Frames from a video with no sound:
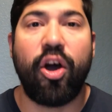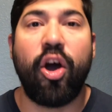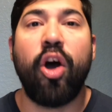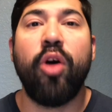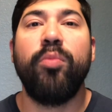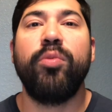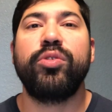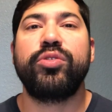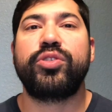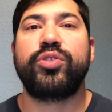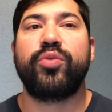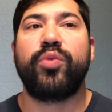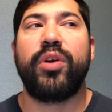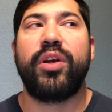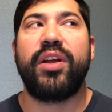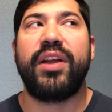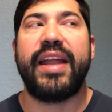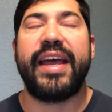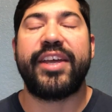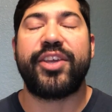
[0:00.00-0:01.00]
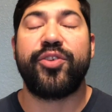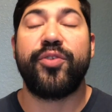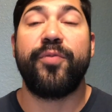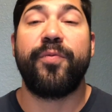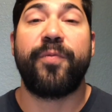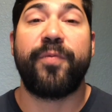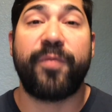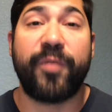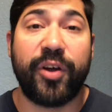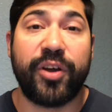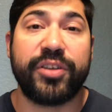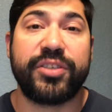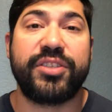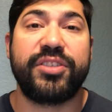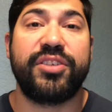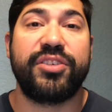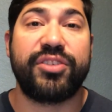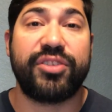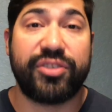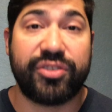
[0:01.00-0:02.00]
Almost to where like you
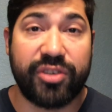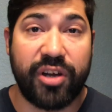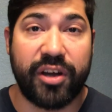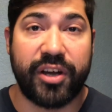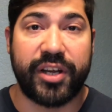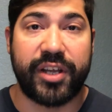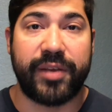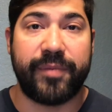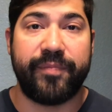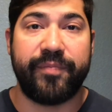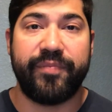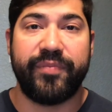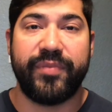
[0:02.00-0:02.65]
first started.